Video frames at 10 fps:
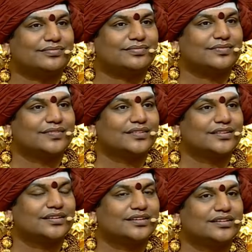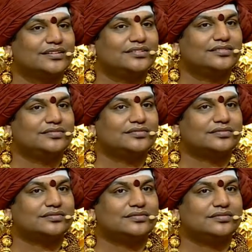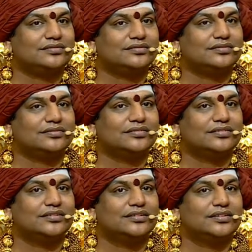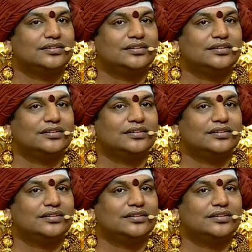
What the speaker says: Nothing is said.